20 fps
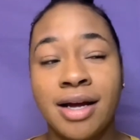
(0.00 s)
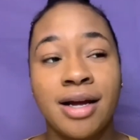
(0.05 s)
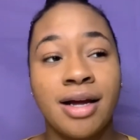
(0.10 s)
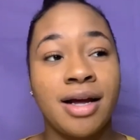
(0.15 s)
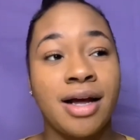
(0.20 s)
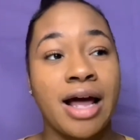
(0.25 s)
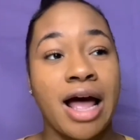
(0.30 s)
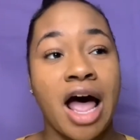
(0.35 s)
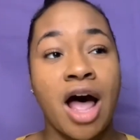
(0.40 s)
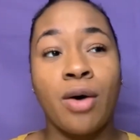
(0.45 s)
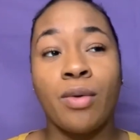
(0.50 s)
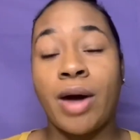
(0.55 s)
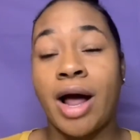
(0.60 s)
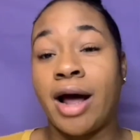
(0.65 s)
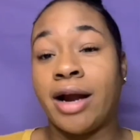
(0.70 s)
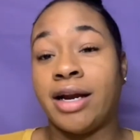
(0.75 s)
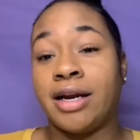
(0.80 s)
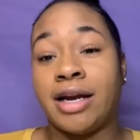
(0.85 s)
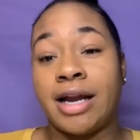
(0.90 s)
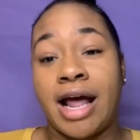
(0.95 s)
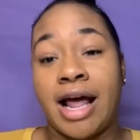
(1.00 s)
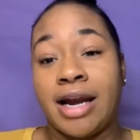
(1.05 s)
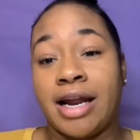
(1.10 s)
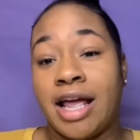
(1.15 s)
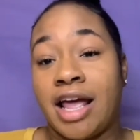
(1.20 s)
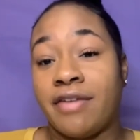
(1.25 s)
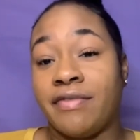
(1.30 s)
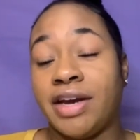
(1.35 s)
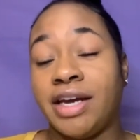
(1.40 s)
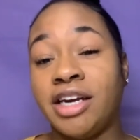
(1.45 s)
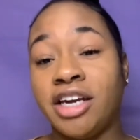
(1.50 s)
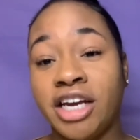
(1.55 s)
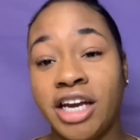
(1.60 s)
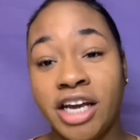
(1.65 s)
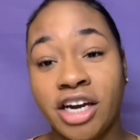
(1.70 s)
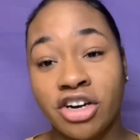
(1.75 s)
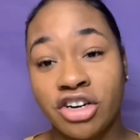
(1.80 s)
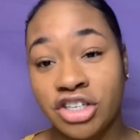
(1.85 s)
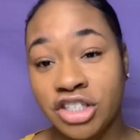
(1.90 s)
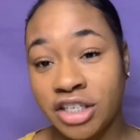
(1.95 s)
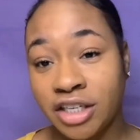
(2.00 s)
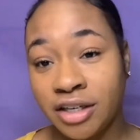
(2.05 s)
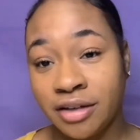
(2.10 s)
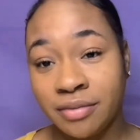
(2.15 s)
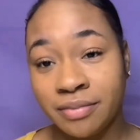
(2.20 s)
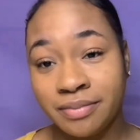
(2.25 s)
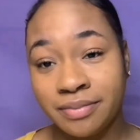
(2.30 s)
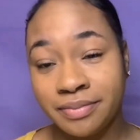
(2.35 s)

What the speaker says: I didn't have any energy.